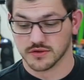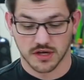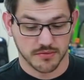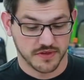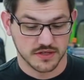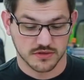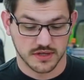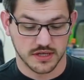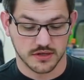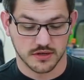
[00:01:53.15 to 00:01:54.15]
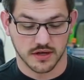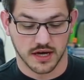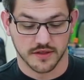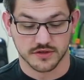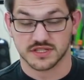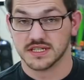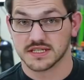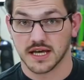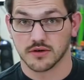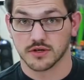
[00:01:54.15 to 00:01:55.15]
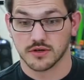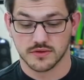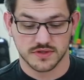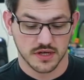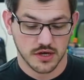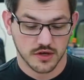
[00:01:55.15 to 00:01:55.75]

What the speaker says: So a couple things on here, there's discount codes.